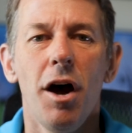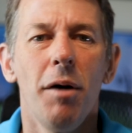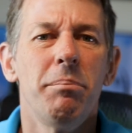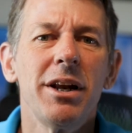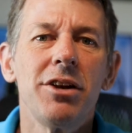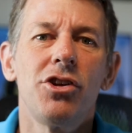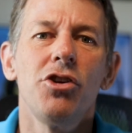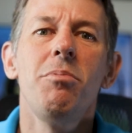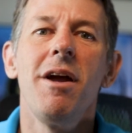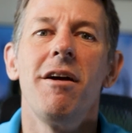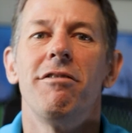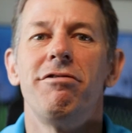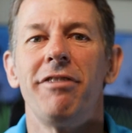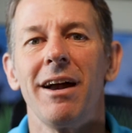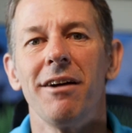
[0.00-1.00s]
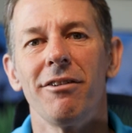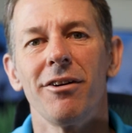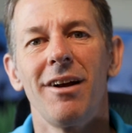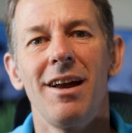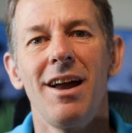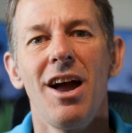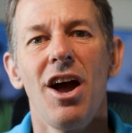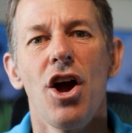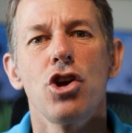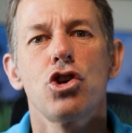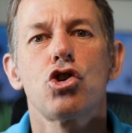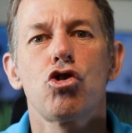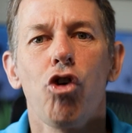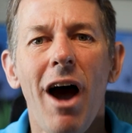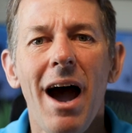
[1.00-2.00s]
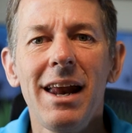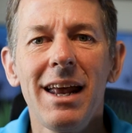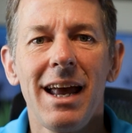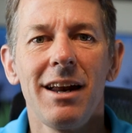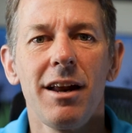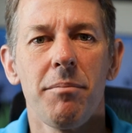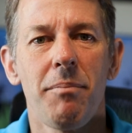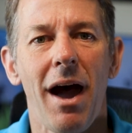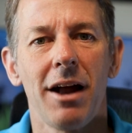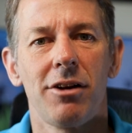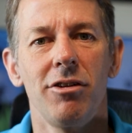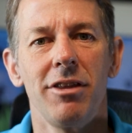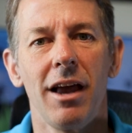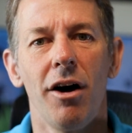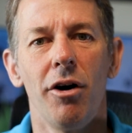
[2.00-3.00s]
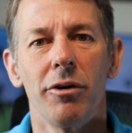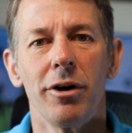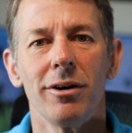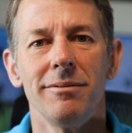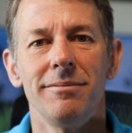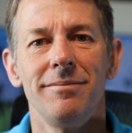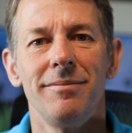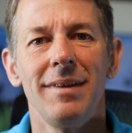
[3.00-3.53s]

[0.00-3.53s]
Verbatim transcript: but do me a favor, try to get it back to the owner.